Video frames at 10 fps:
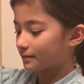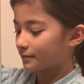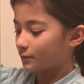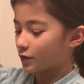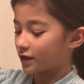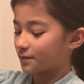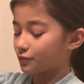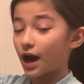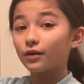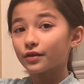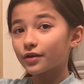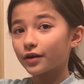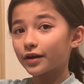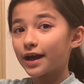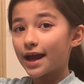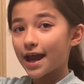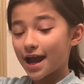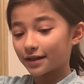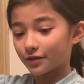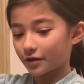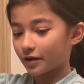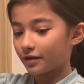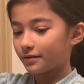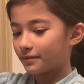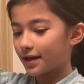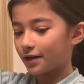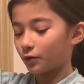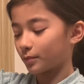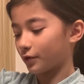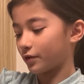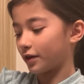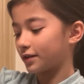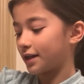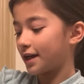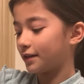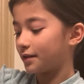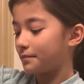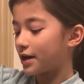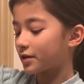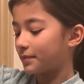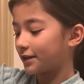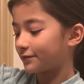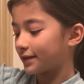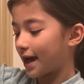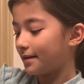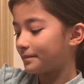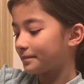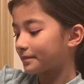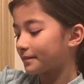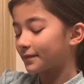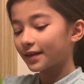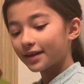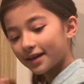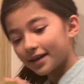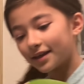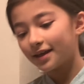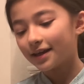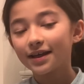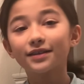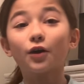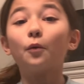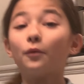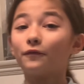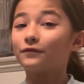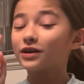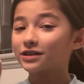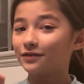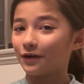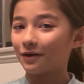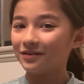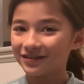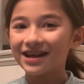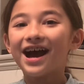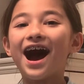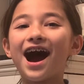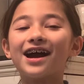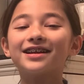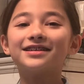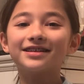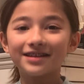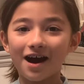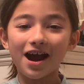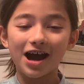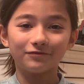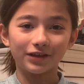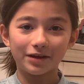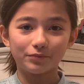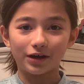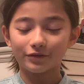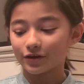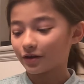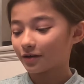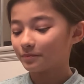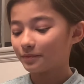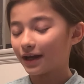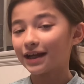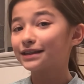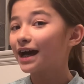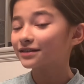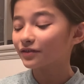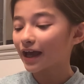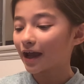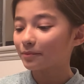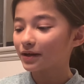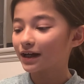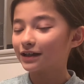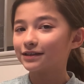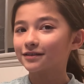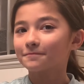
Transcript: which is brown sugar and sugar, and normal sugar. And the measurements for that is, oh, first of all, I did not have light brown sugar, but it, that's okay because